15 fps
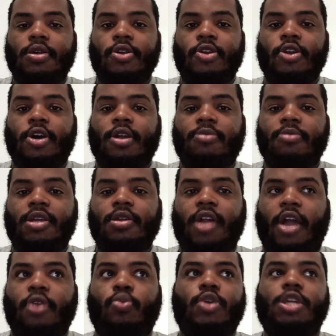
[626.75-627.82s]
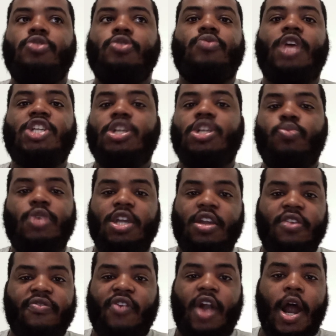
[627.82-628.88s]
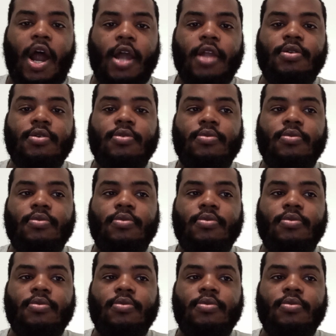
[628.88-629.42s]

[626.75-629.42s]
You know what I mean? Like, we do that shit, we getting fried.